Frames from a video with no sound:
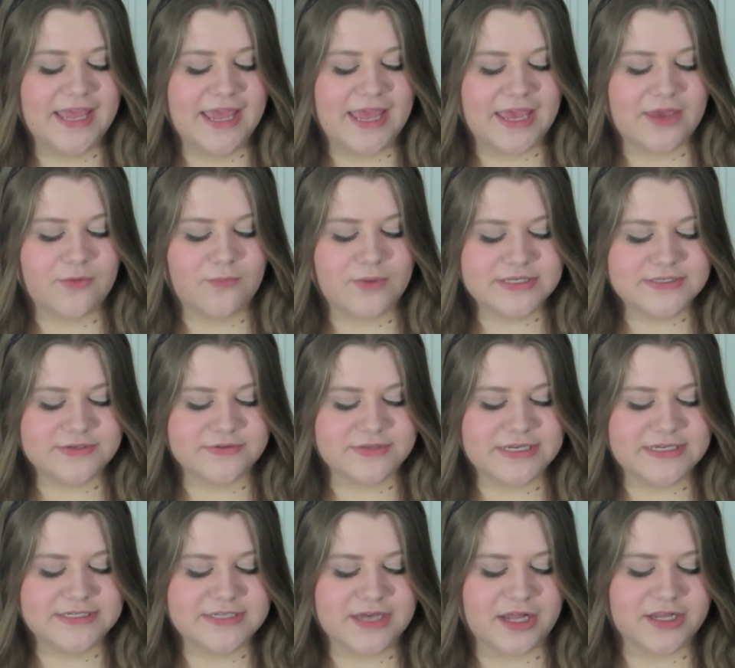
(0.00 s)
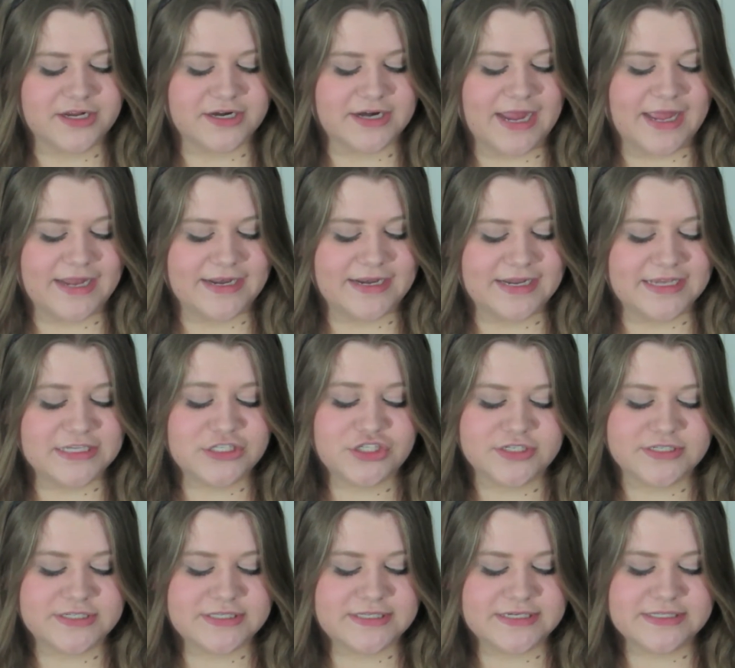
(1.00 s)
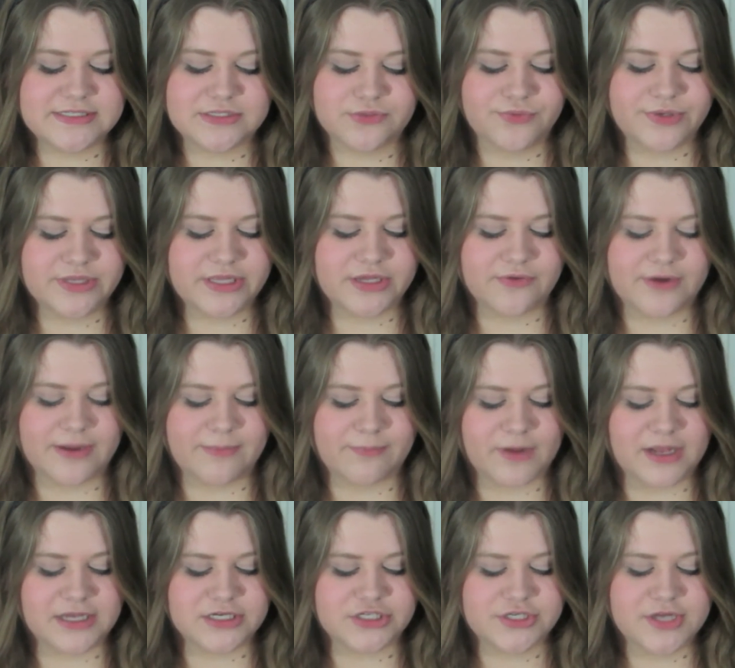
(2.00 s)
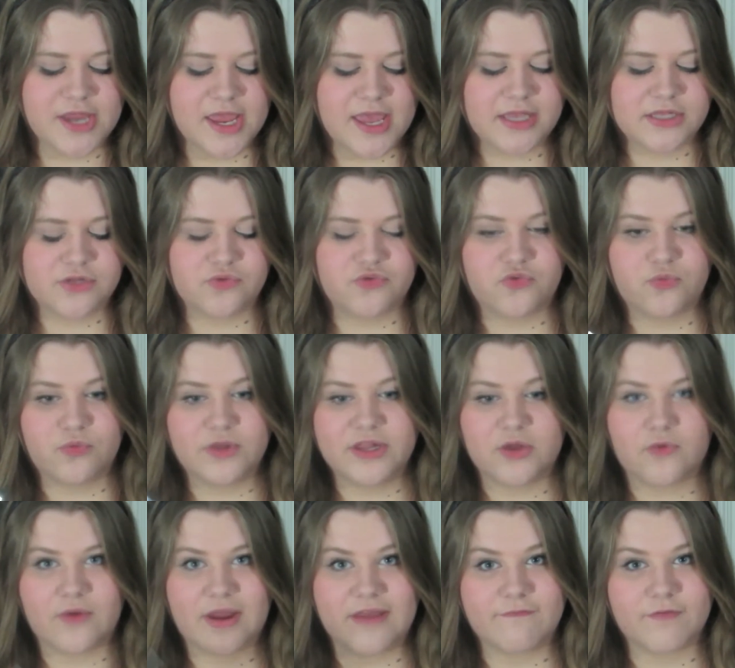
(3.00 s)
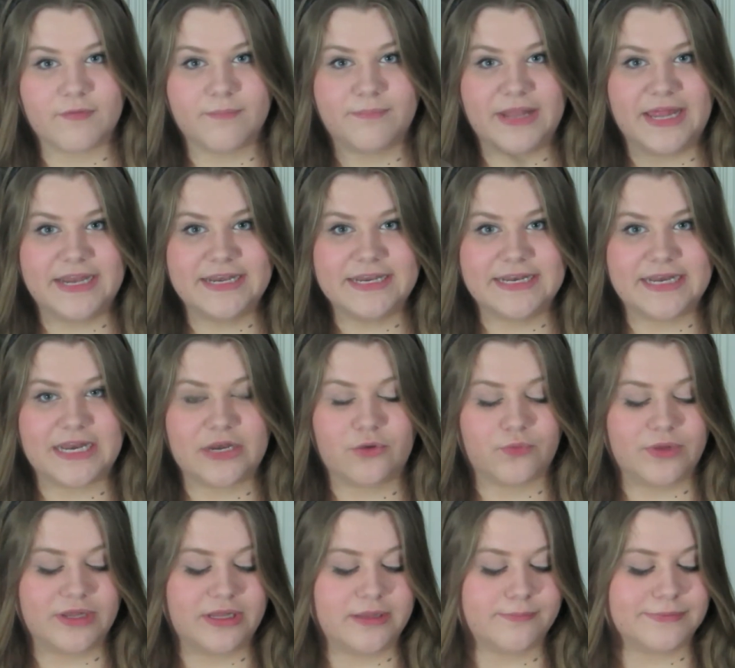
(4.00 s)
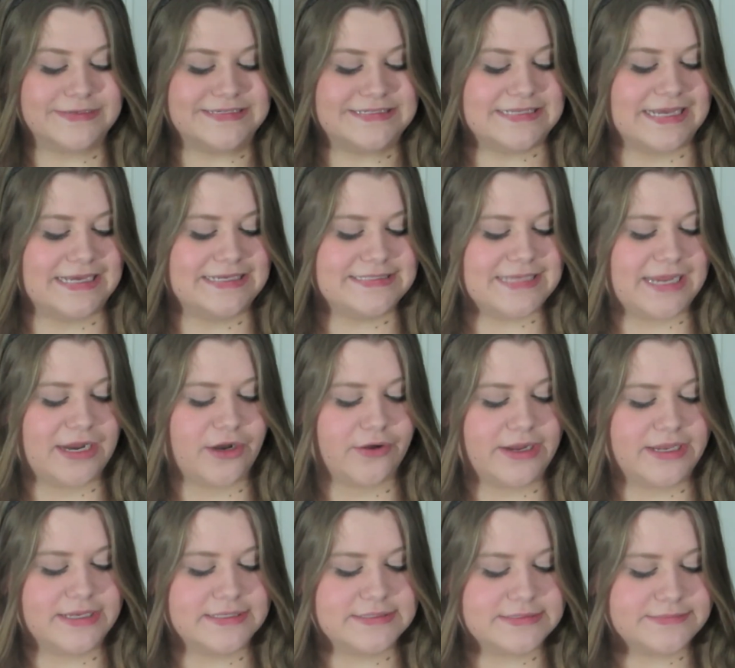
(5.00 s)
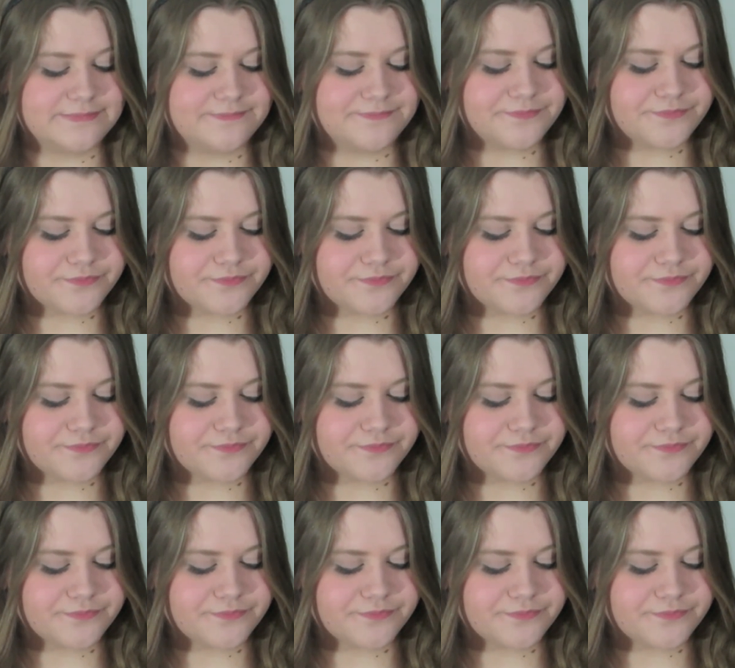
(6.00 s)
it was only $1, and it's a really great brush. It's really great for blending in really precise areas.